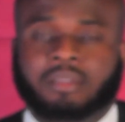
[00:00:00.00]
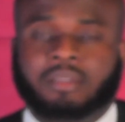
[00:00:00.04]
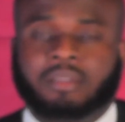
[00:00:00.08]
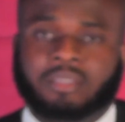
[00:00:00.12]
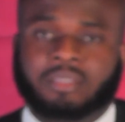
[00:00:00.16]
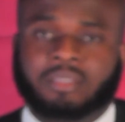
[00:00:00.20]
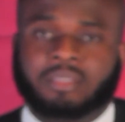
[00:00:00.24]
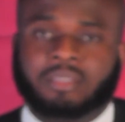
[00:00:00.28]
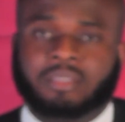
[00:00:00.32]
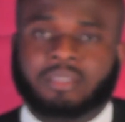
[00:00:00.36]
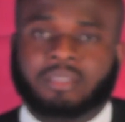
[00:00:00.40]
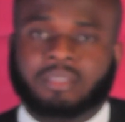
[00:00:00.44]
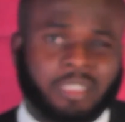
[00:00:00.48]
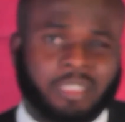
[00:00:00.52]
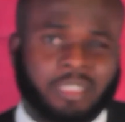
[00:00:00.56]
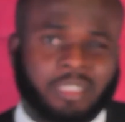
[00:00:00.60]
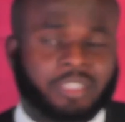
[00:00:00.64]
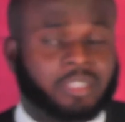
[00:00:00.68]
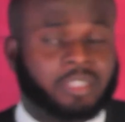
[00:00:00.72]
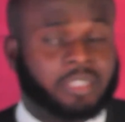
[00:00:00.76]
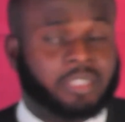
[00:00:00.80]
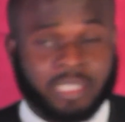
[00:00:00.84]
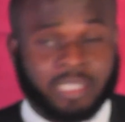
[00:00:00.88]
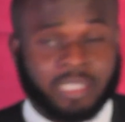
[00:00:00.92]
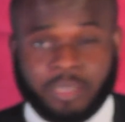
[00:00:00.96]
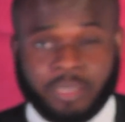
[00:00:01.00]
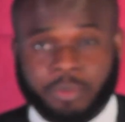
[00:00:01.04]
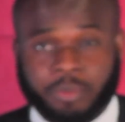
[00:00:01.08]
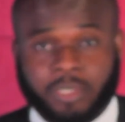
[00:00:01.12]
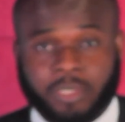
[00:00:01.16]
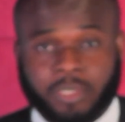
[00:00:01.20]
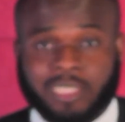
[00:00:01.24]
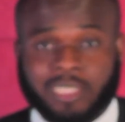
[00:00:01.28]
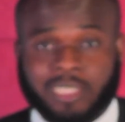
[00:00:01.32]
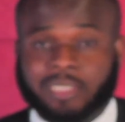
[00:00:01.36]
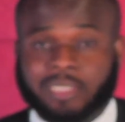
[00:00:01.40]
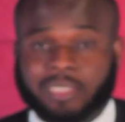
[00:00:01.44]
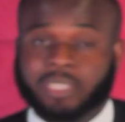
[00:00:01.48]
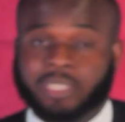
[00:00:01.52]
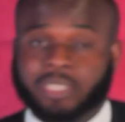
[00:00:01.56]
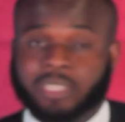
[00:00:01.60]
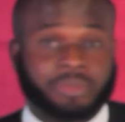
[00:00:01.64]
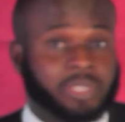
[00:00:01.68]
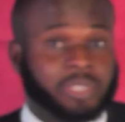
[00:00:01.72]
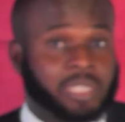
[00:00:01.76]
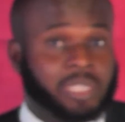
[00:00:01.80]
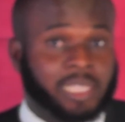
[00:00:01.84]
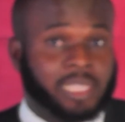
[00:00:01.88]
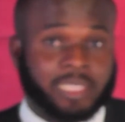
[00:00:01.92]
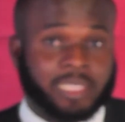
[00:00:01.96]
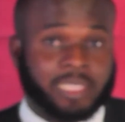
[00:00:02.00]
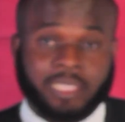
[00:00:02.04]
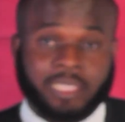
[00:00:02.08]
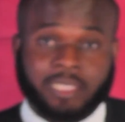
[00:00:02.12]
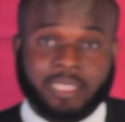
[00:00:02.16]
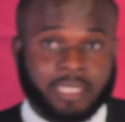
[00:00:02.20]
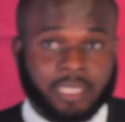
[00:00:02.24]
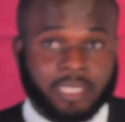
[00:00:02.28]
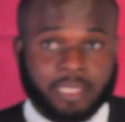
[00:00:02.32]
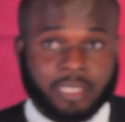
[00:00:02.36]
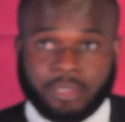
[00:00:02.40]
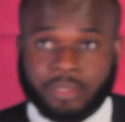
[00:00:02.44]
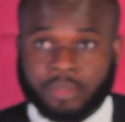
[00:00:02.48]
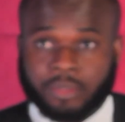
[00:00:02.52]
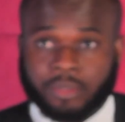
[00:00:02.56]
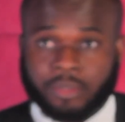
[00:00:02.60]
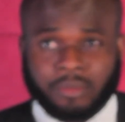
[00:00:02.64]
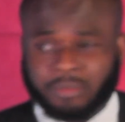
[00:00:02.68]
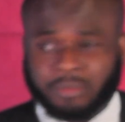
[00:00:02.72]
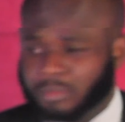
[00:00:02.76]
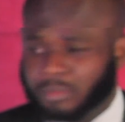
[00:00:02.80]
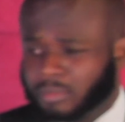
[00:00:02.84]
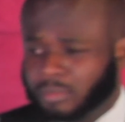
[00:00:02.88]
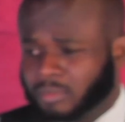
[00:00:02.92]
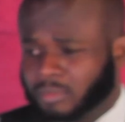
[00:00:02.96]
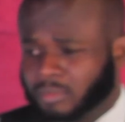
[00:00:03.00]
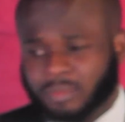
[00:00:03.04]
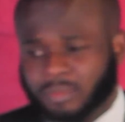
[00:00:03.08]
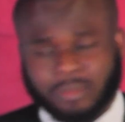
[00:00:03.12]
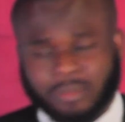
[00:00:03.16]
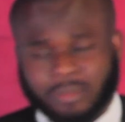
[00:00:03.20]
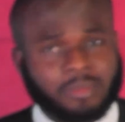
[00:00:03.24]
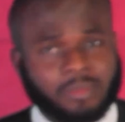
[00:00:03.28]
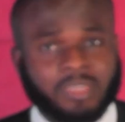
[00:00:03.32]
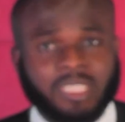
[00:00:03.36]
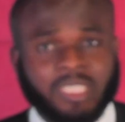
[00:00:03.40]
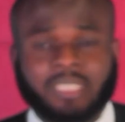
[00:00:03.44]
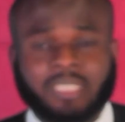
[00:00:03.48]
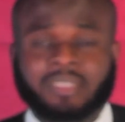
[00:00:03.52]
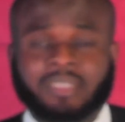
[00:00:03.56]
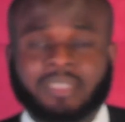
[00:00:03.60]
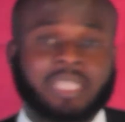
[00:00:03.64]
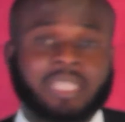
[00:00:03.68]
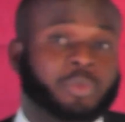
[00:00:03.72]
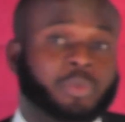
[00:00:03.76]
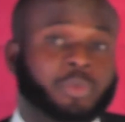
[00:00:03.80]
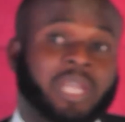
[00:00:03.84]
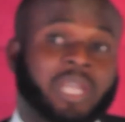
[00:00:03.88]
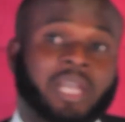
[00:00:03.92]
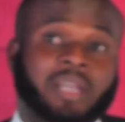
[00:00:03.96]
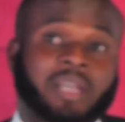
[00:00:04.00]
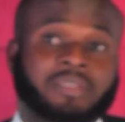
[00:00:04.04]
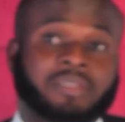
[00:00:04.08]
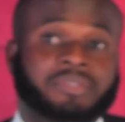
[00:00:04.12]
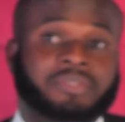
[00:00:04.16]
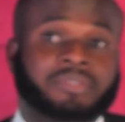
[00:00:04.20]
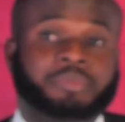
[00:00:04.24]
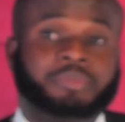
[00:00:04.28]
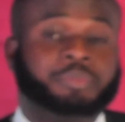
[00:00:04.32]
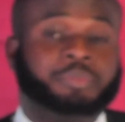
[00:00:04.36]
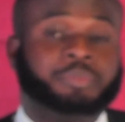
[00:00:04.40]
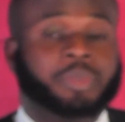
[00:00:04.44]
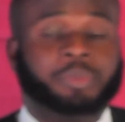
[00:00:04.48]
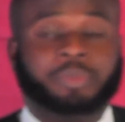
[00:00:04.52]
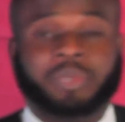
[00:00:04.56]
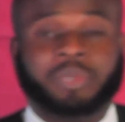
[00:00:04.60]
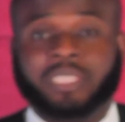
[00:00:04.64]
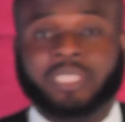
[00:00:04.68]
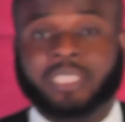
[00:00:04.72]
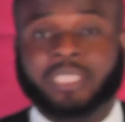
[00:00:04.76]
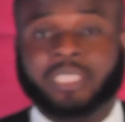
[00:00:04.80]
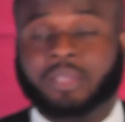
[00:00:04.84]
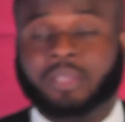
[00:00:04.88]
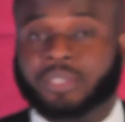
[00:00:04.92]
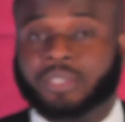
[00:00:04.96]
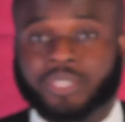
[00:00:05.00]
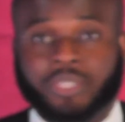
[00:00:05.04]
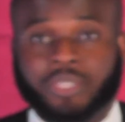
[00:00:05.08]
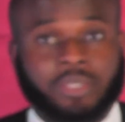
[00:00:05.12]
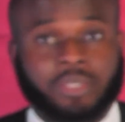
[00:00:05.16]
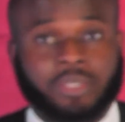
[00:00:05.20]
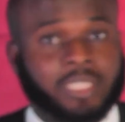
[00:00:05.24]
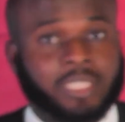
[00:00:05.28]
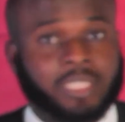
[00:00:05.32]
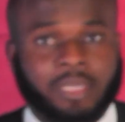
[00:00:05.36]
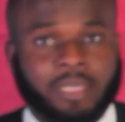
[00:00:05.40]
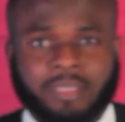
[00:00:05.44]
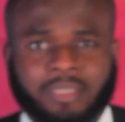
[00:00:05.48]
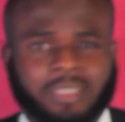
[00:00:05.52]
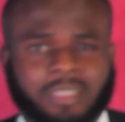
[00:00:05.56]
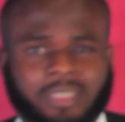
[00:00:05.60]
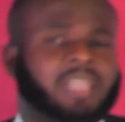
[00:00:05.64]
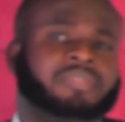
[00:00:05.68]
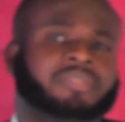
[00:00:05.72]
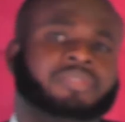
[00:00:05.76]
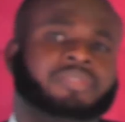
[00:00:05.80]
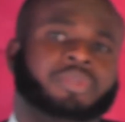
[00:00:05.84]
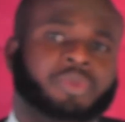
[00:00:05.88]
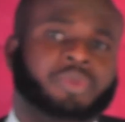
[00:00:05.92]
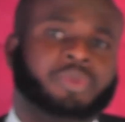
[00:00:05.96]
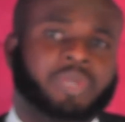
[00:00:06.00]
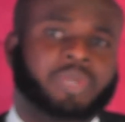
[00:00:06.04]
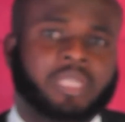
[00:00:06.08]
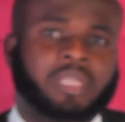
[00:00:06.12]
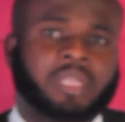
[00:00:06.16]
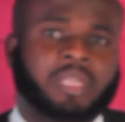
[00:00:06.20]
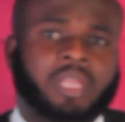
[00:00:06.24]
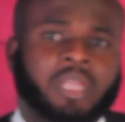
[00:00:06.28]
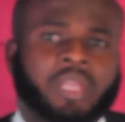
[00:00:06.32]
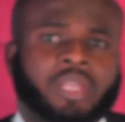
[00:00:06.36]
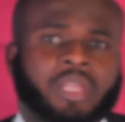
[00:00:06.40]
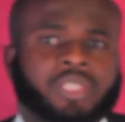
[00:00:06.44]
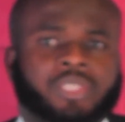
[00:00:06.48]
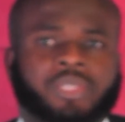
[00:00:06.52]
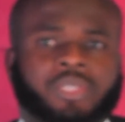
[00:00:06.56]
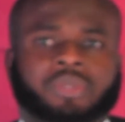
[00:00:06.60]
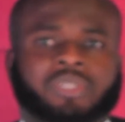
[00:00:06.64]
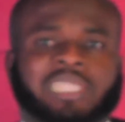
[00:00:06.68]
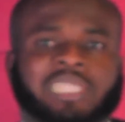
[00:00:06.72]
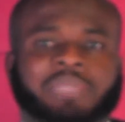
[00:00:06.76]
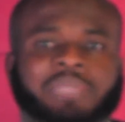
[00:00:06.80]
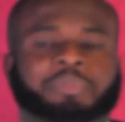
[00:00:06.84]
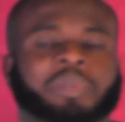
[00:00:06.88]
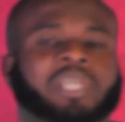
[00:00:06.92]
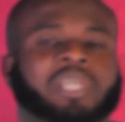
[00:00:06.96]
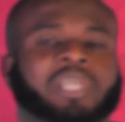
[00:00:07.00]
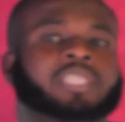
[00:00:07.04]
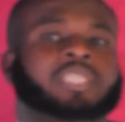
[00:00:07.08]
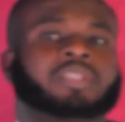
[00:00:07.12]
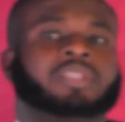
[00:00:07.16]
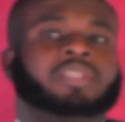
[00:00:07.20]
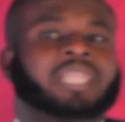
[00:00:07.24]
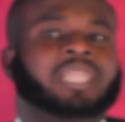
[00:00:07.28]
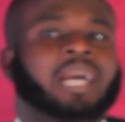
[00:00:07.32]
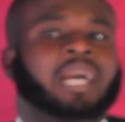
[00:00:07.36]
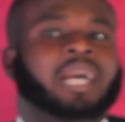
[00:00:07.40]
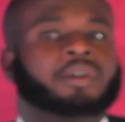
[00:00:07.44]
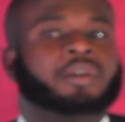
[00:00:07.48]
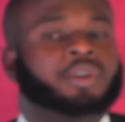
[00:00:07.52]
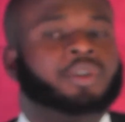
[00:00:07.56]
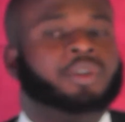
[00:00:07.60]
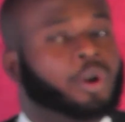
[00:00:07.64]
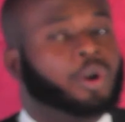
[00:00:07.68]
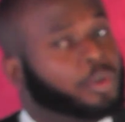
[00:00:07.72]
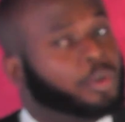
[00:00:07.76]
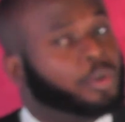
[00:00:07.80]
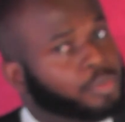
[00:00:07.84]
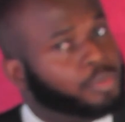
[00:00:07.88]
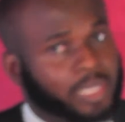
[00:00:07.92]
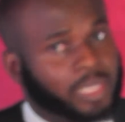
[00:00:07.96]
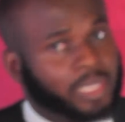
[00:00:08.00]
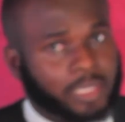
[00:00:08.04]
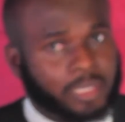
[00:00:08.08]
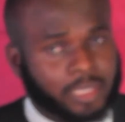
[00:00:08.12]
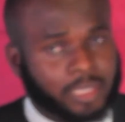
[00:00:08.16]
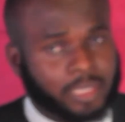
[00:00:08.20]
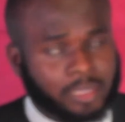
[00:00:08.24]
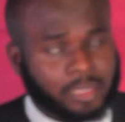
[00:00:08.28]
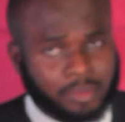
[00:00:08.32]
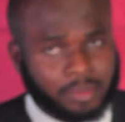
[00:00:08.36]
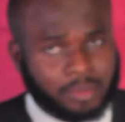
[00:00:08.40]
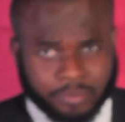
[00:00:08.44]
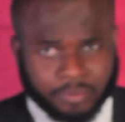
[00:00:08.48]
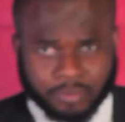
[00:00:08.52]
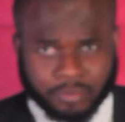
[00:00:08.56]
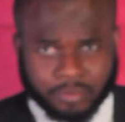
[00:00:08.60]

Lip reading: transaction experts, the real estate sector. We have property consultants everywhere. So depending on how complex